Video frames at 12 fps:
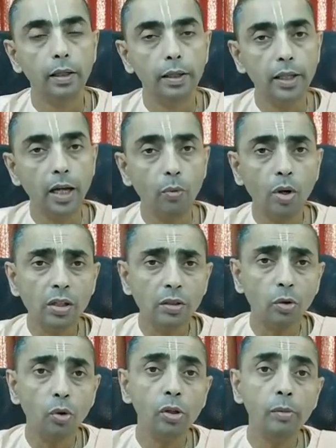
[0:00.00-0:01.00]
Now, what
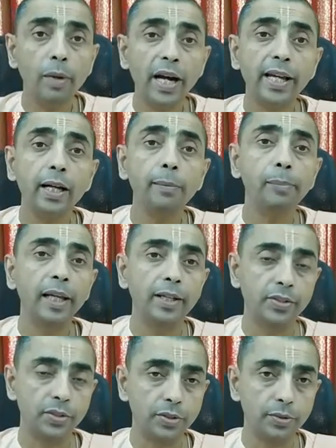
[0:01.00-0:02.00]
role Maya
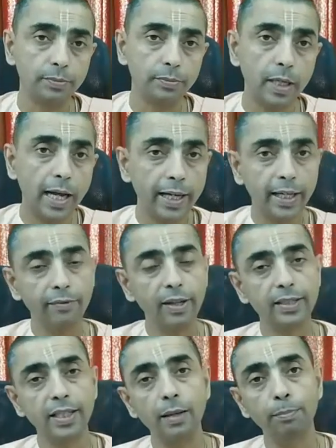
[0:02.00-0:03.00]
plays? I gave
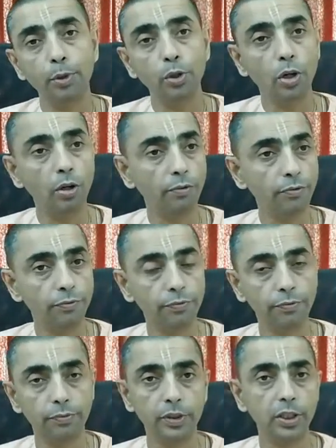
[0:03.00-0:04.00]
example of,
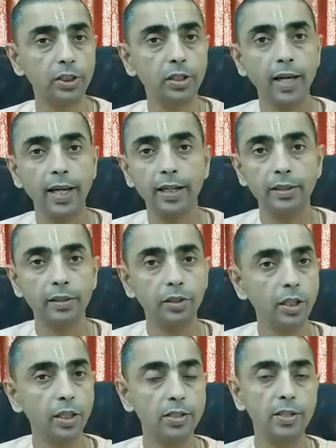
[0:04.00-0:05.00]
just like
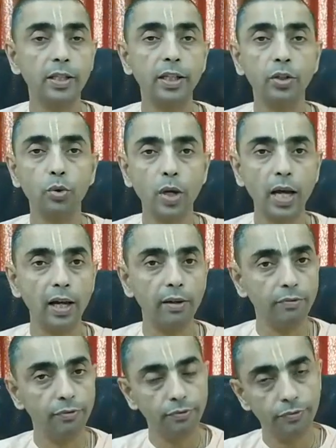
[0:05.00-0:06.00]
in a city you
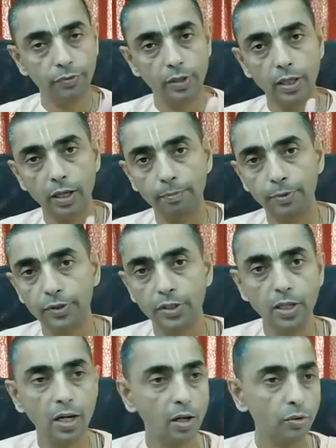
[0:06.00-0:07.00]
have a
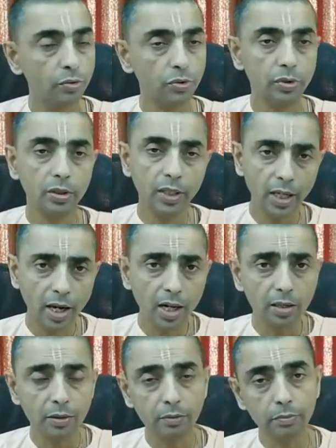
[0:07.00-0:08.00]
prison house, there
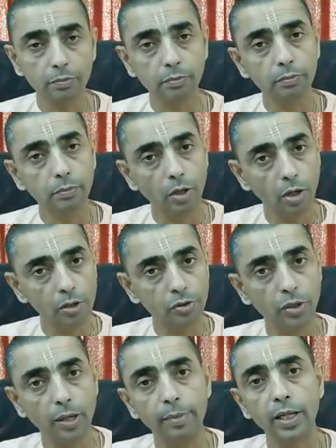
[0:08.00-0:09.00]
are
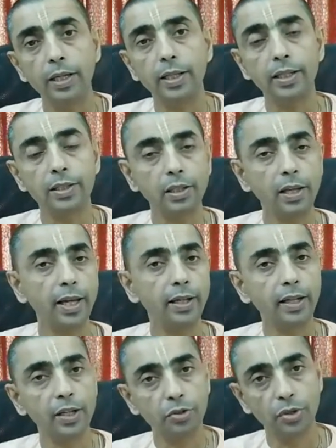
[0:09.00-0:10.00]
also amenities
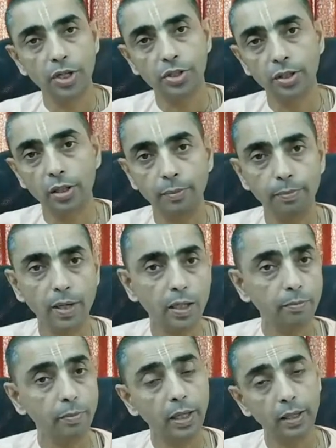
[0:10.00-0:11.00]
like educational
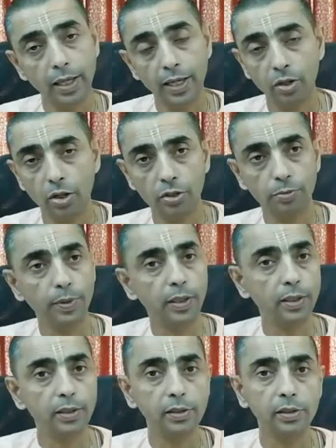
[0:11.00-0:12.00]
department, like
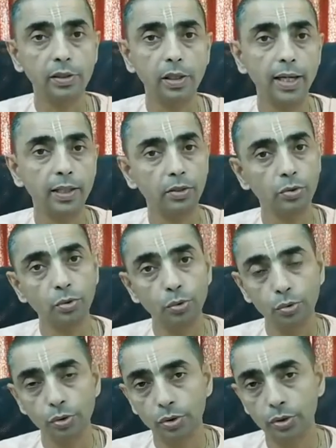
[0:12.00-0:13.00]
hospitals, like
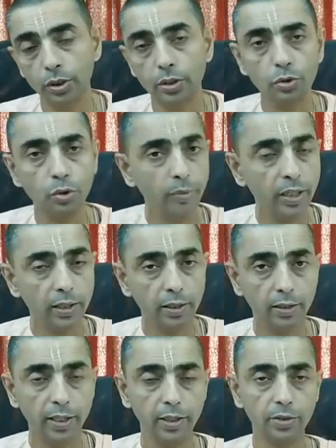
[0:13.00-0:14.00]
schools, and so many other
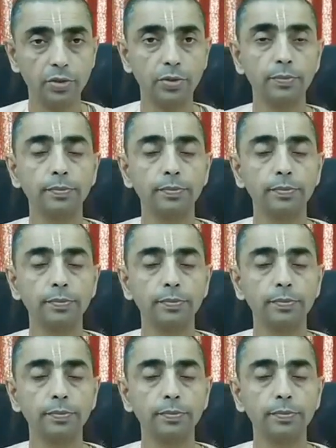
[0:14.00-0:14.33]
things.